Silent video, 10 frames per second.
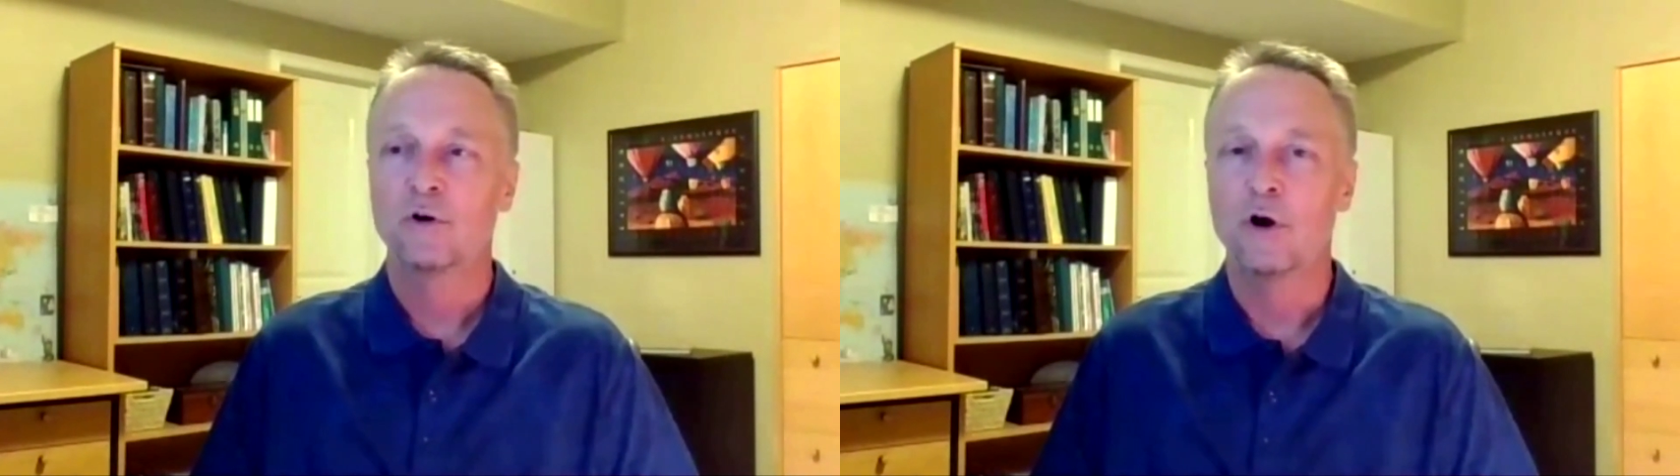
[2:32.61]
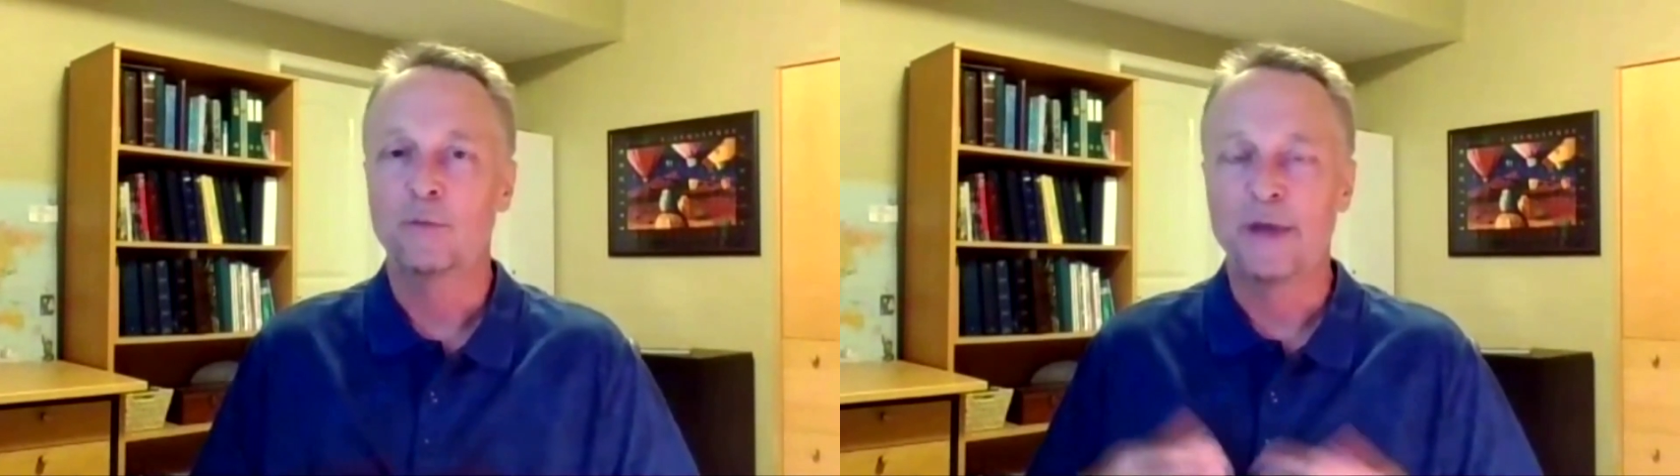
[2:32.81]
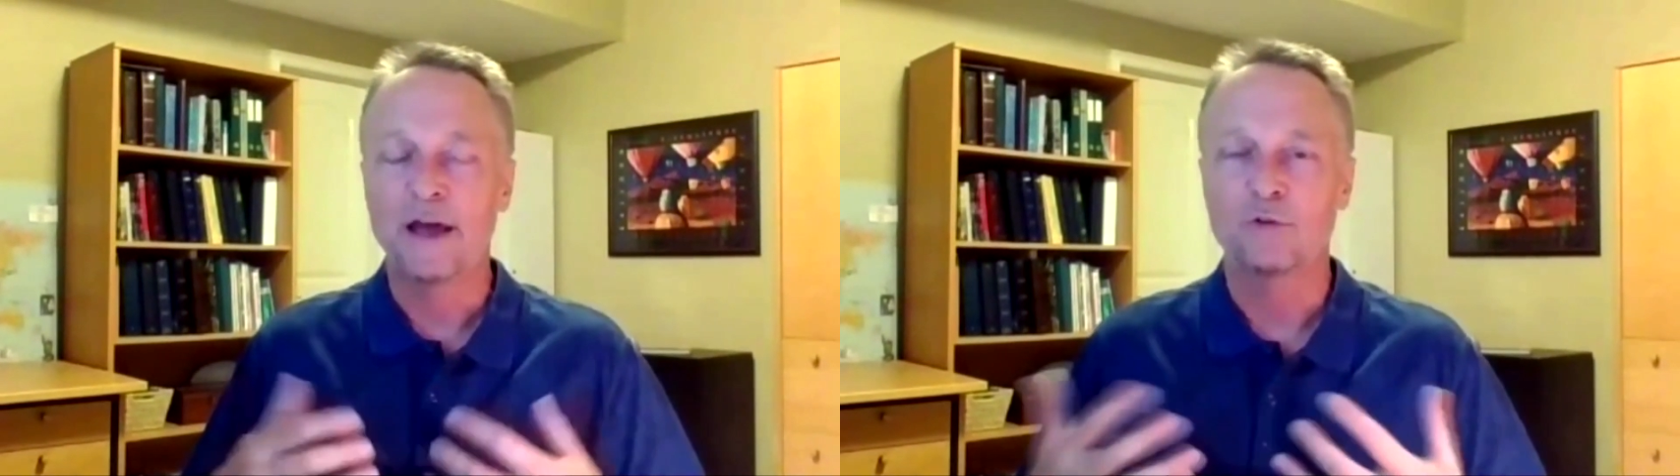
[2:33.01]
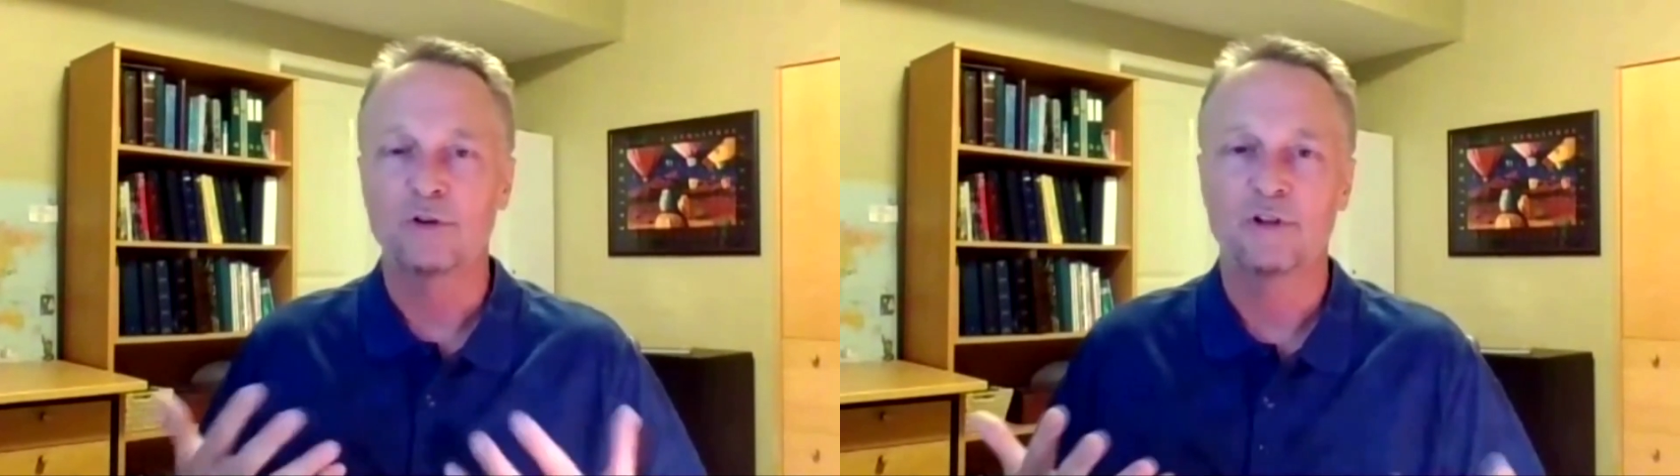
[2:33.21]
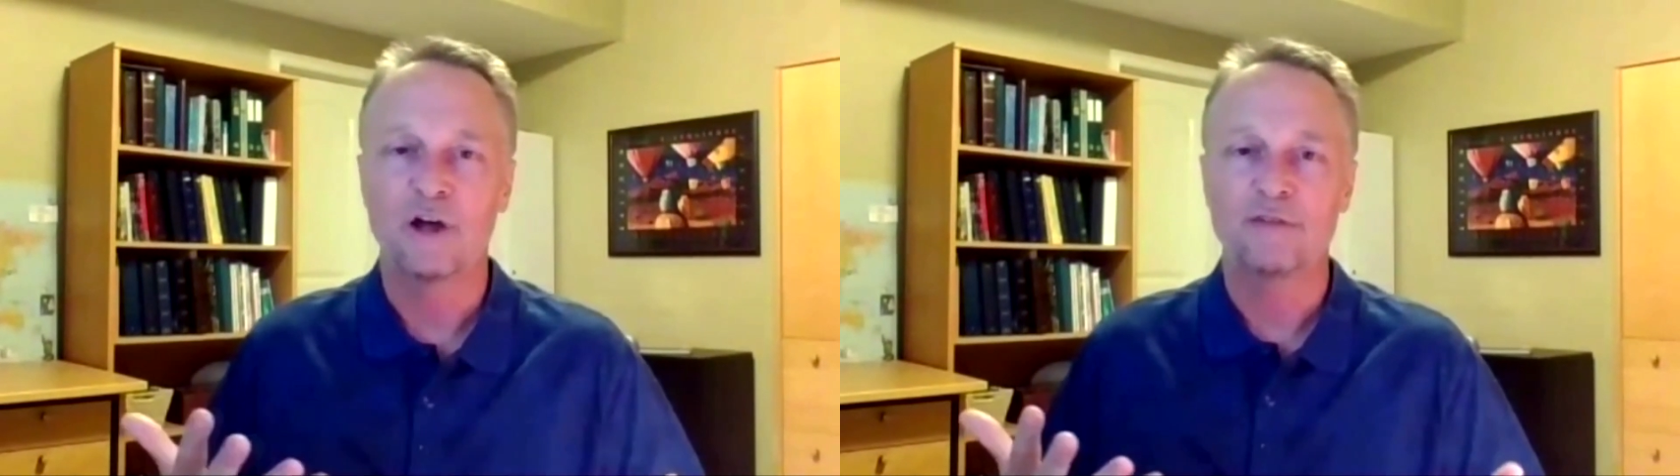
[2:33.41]
Our battery
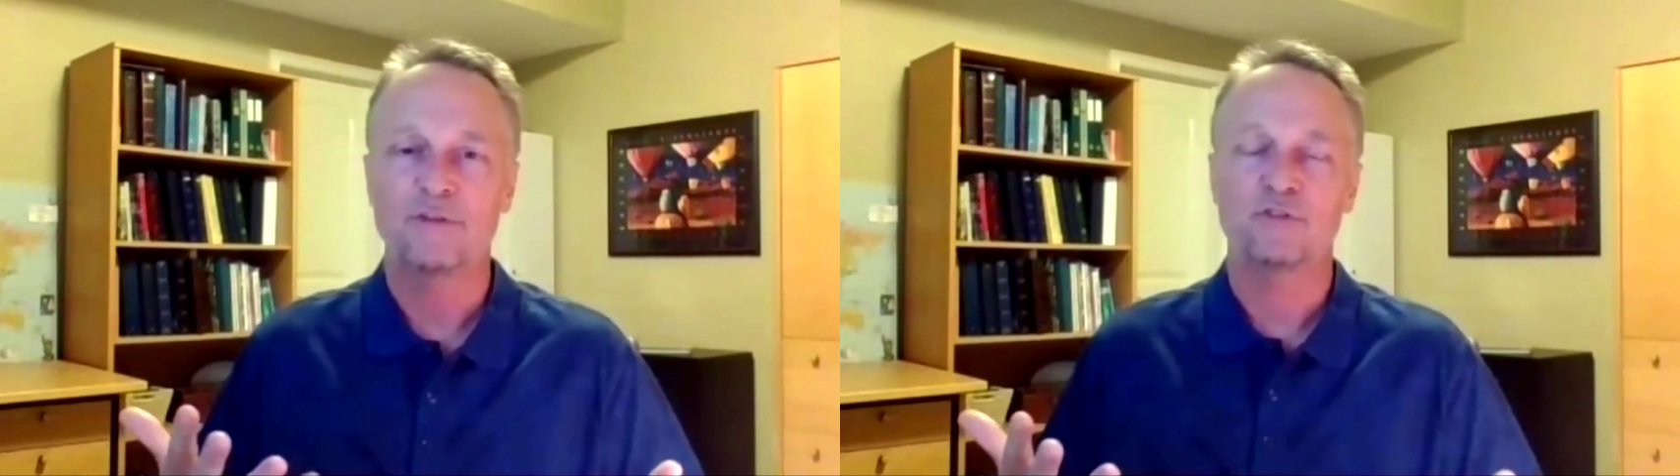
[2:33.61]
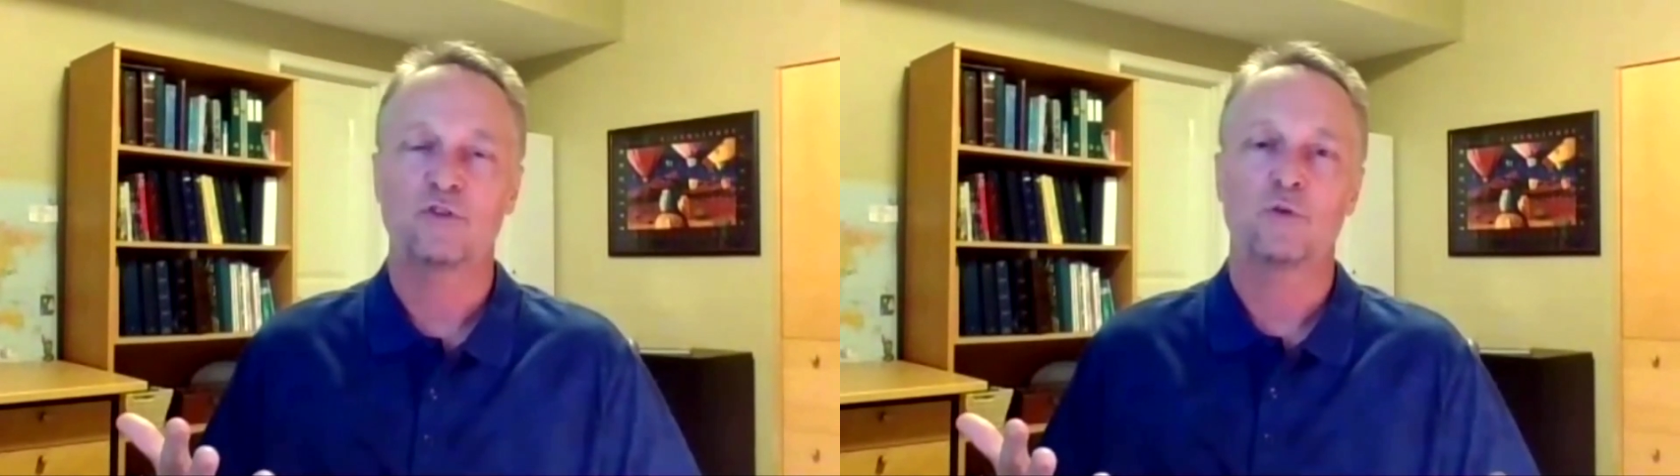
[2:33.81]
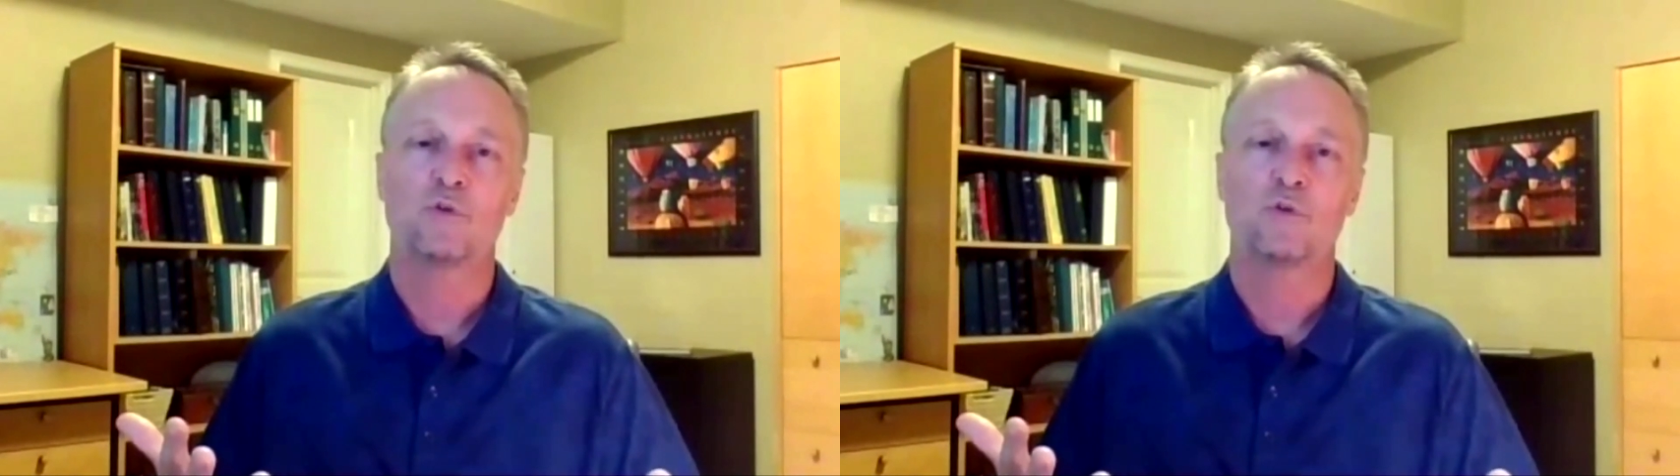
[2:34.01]
life is so